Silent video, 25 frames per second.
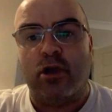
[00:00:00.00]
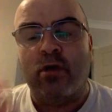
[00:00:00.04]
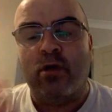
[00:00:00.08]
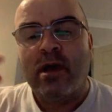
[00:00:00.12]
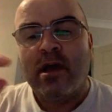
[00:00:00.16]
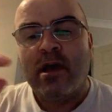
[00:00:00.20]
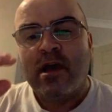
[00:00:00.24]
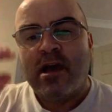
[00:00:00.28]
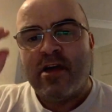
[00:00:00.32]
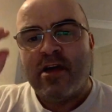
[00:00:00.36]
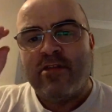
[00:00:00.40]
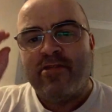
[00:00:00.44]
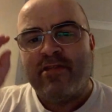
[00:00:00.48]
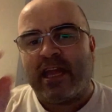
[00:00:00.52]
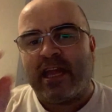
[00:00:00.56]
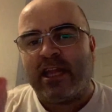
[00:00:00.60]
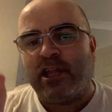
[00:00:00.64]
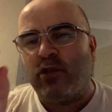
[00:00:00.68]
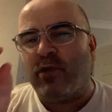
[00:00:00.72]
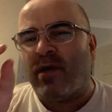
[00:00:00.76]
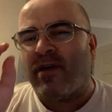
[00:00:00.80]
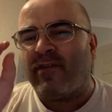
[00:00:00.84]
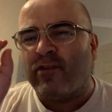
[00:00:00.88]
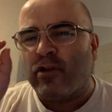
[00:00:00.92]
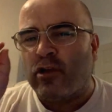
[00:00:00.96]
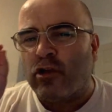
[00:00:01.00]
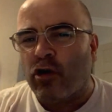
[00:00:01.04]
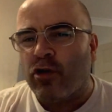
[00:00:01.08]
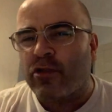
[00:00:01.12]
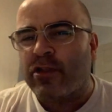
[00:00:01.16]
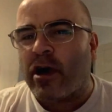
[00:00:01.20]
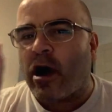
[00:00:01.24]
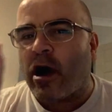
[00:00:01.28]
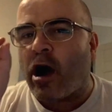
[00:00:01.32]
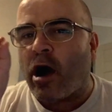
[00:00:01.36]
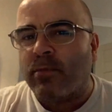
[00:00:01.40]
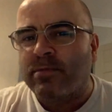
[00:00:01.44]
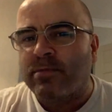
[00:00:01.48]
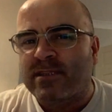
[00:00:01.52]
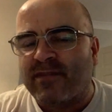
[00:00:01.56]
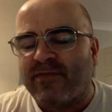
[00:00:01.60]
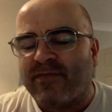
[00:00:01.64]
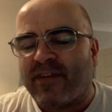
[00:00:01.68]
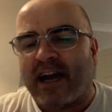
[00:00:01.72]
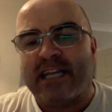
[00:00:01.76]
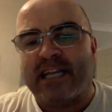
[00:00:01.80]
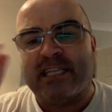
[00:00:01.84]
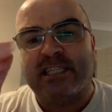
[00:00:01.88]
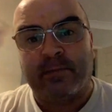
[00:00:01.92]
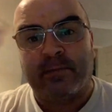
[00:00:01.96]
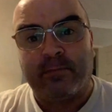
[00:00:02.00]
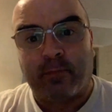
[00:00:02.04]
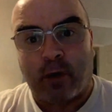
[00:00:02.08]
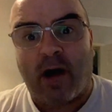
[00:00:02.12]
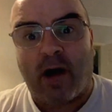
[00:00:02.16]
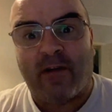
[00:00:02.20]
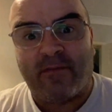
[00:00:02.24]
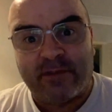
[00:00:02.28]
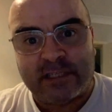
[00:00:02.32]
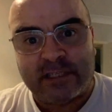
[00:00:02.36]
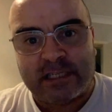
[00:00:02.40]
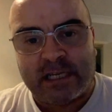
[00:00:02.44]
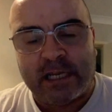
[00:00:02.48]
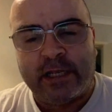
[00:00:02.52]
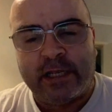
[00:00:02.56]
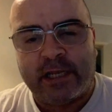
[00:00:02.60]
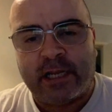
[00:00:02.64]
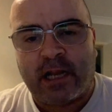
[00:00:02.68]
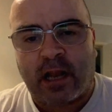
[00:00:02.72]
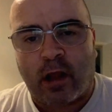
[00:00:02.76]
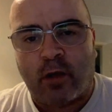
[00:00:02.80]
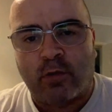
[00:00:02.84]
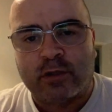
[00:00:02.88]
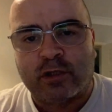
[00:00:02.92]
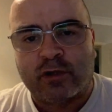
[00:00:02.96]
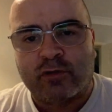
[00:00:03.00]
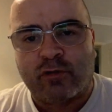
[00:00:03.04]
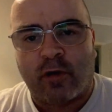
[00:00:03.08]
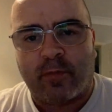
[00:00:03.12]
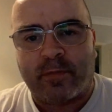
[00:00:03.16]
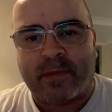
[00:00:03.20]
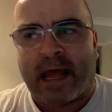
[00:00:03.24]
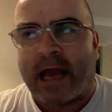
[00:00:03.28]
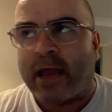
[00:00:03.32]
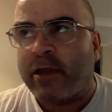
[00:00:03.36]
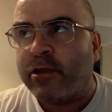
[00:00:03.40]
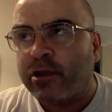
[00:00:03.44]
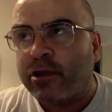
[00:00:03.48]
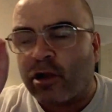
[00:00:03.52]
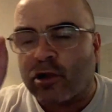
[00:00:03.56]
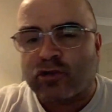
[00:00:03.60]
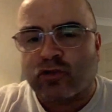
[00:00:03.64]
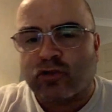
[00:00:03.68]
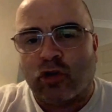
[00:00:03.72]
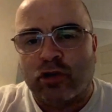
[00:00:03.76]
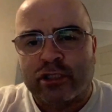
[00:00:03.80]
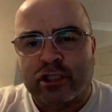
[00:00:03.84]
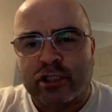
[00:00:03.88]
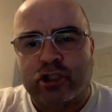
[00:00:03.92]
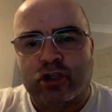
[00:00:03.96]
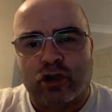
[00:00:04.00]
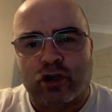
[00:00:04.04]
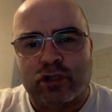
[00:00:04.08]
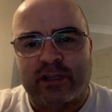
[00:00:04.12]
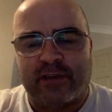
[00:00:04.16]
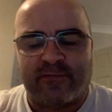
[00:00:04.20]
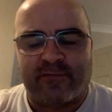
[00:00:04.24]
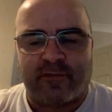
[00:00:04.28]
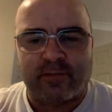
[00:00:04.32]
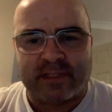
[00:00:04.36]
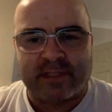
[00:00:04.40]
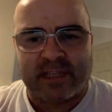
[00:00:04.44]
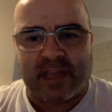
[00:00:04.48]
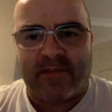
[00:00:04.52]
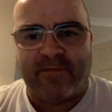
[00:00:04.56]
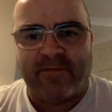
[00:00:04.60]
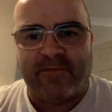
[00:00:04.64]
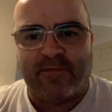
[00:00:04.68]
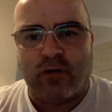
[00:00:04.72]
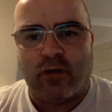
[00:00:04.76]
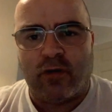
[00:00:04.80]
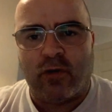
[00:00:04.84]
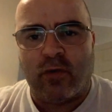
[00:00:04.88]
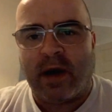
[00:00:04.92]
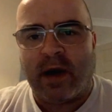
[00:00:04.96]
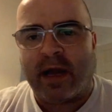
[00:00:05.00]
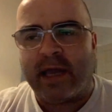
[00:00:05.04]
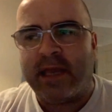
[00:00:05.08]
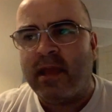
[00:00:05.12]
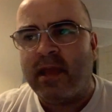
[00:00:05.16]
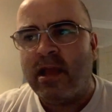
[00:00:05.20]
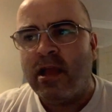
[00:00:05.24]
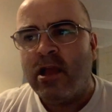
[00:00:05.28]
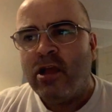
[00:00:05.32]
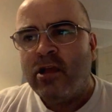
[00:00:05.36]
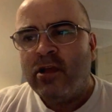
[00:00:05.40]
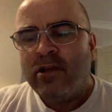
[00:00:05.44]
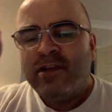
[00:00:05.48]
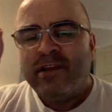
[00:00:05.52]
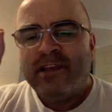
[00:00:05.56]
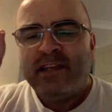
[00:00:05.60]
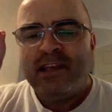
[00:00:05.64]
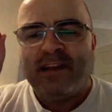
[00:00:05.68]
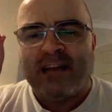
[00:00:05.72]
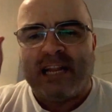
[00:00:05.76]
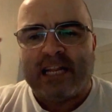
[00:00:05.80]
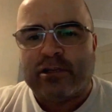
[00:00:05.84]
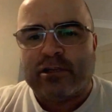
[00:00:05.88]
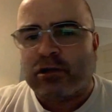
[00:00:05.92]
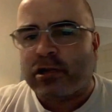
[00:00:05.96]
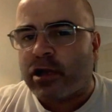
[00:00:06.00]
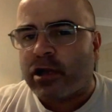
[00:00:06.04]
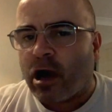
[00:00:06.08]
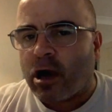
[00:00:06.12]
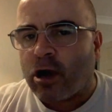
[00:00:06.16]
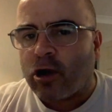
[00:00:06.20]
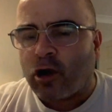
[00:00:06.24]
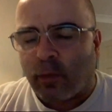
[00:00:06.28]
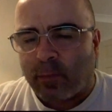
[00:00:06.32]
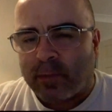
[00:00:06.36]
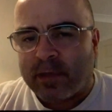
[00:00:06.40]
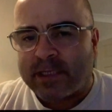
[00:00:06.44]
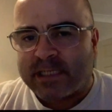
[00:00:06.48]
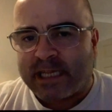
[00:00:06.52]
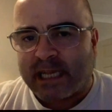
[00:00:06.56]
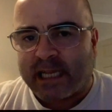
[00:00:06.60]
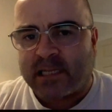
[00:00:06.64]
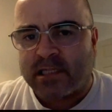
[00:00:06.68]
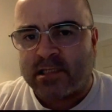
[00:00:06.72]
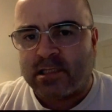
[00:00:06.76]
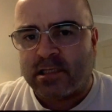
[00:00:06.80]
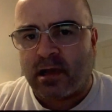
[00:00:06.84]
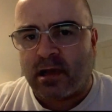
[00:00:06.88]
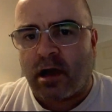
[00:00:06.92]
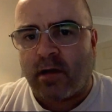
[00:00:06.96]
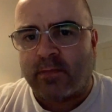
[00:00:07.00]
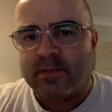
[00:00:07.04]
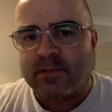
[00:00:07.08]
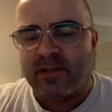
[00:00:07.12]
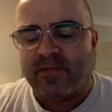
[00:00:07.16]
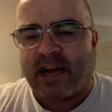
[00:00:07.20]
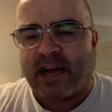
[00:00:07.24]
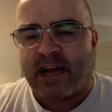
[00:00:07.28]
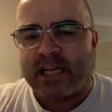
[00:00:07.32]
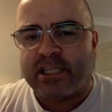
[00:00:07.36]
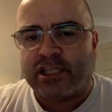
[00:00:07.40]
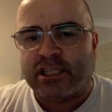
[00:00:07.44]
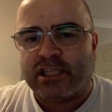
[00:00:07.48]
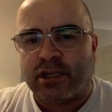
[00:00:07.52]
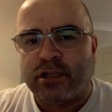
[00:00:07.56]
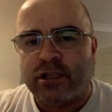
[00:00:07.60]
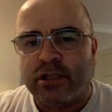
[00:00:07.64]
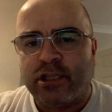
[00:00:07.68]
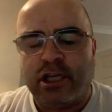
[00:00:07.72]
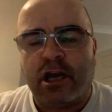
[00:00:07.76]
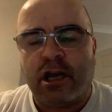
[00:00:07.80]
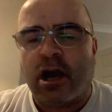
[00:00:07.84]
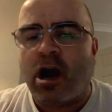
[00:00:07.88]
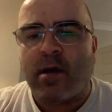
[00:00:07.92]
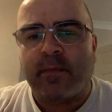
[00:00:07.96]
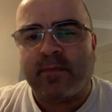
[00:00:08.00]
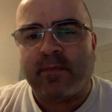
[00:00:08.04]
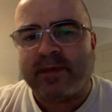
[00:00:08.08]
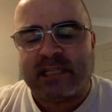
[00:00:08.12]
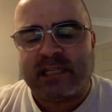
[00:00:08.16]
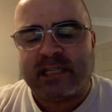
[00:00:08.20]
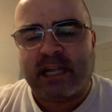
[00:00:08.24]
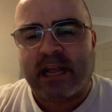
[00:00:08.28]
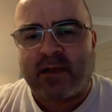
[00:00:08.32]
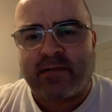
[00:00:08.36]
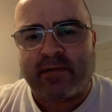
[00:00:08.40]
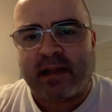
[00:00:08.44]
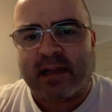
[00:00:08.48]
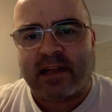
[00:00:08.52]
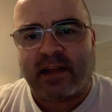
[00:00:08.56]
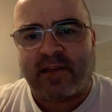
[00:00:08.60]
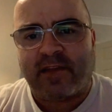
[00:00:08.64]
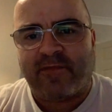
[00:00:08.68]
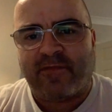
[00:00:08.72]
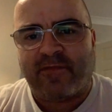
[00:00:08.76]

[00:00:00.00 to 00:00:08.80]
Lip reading: and then you have another observation, but obviously closer up now. You're not trying to judge it from 10 foot away. You literally got a couple of seconds of observation. You can't be staring at it for